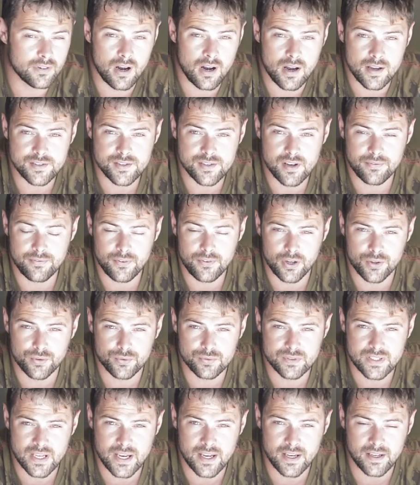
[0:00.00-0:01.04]
It's our final
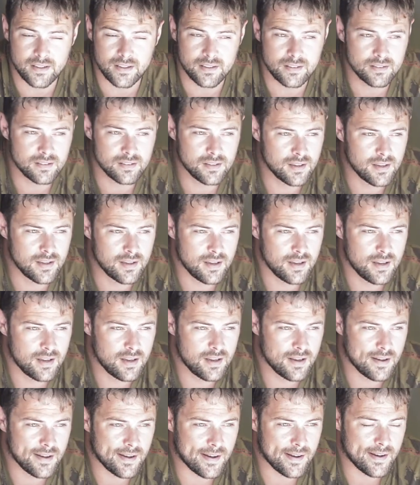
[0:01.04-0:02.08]
day,
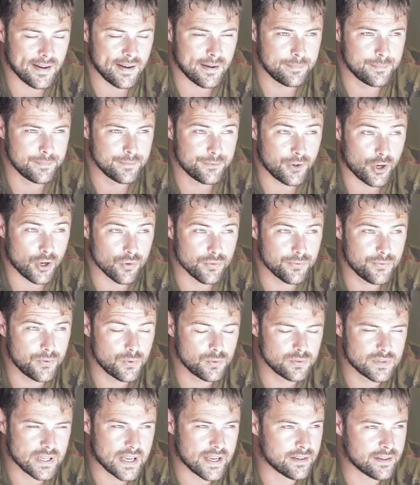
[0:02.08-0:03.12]
final
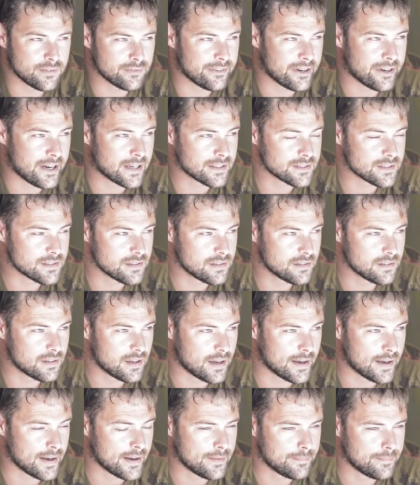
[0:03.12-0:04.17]
full day in fact,
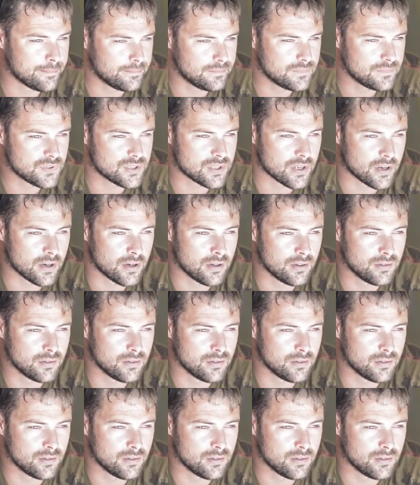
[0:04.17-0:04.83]
so